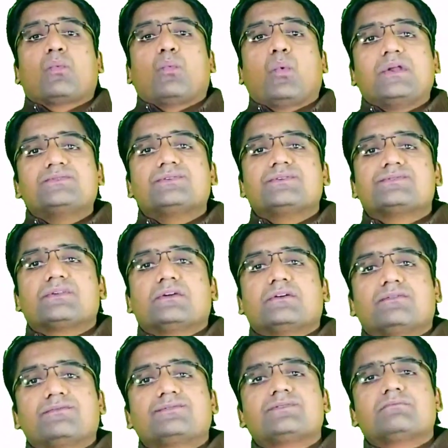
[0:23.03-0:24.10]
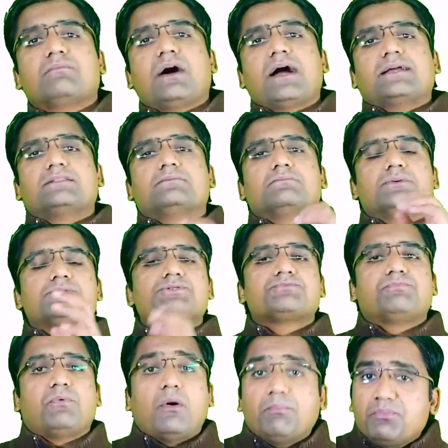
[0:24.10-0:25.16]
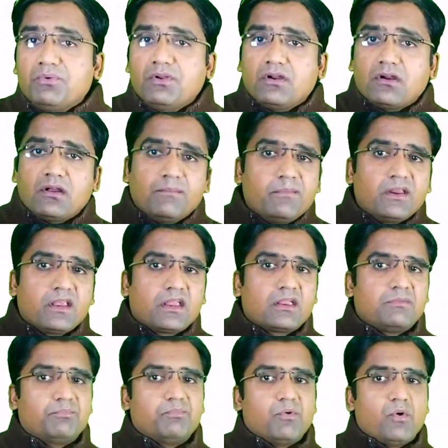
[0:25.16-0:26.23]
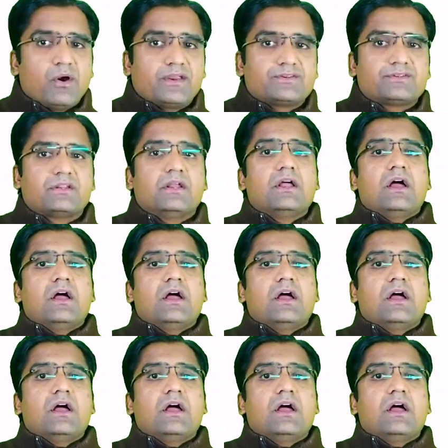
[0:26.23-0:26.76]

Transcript: which is written by the most popular American poet